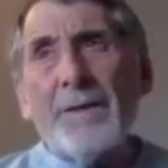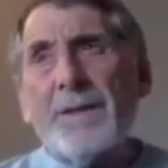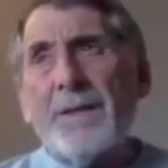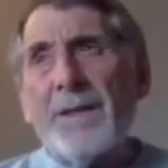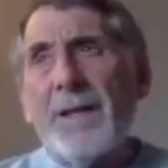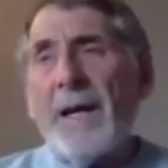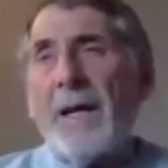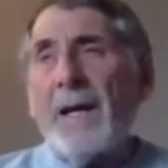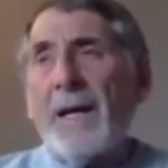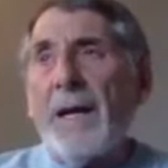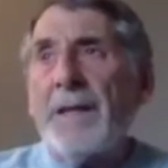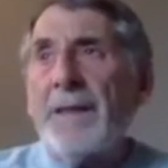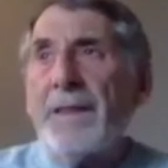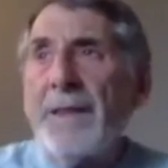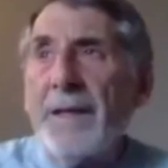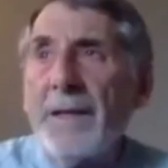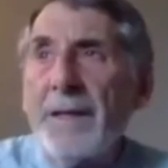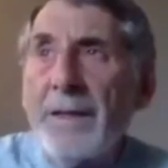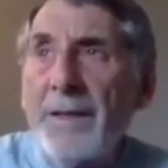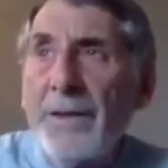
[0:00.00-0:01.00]
that. I
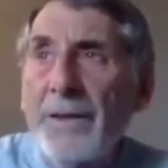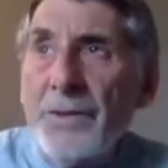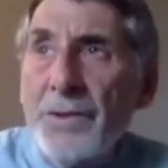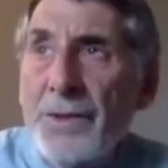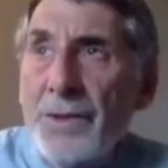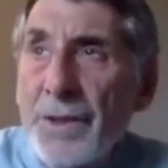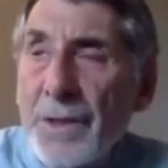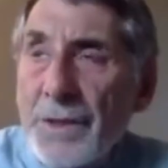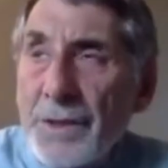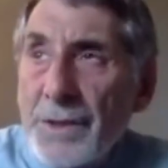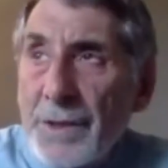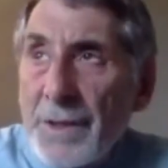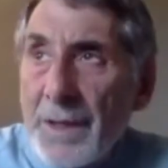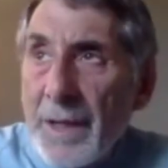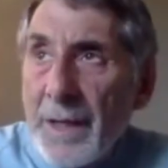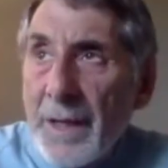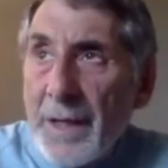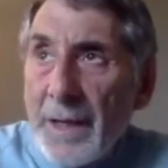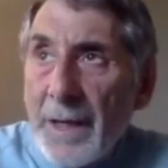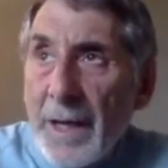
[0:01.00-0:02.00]
think there's just
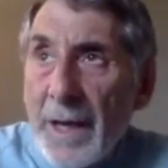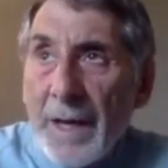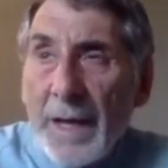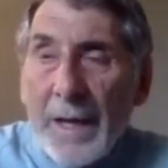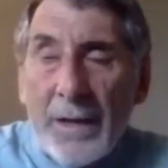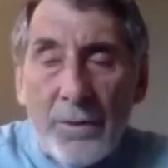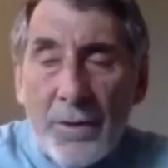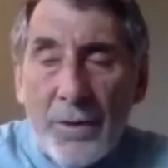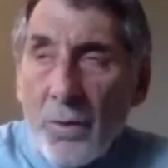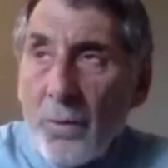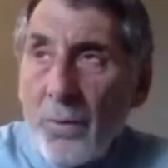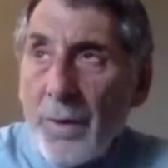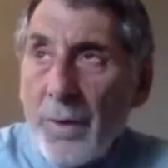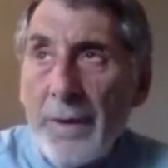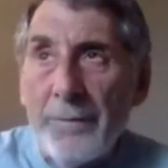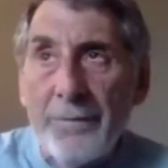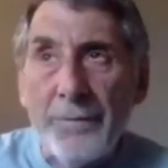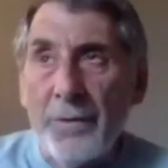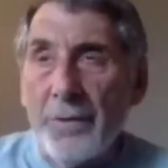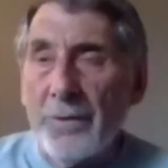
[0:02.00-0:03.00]
and I don't know.
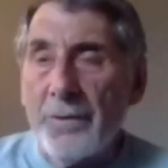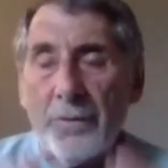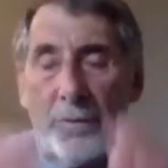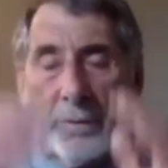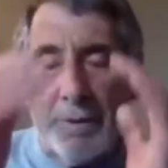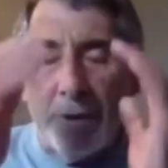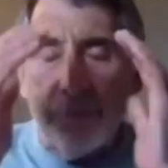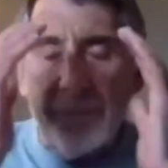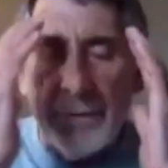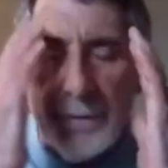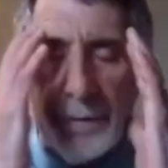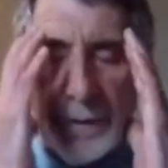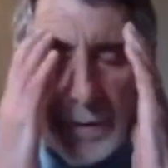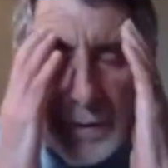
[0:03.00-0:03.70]
I've heard so many different things